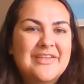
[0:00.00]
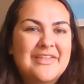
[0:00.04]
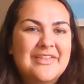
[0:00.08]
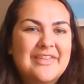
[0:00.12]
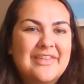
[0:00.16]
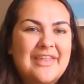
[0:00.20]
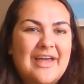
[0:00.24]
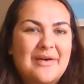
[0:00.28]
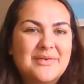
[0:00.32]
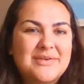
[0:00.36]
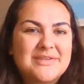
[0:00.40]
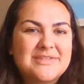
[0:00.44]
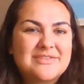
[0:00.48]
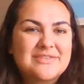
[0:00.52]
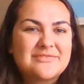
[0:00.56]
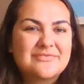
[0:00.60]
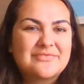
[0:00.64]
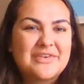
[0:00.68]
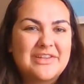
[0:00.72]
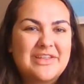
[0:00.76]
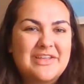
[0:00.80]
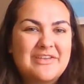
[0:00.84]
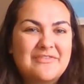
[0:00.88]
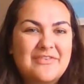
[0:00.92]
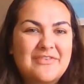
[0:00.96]
That was
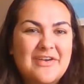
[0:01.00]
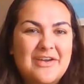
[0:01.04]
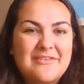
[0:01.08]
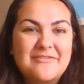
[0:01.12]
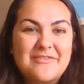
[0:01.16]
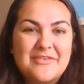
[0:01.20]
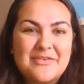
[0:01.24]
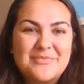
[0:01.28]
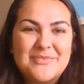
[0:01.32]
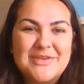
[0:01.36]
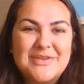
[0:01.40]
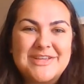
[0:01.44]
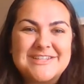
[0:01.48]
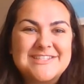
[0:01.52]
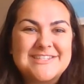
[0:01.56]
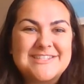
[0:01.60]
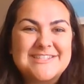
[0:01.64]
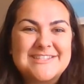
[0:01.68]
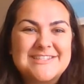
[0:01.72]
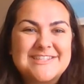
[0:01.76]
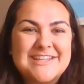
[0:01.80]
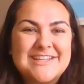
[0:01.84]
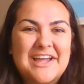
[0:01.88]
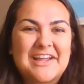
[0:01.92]
really fun for me to see.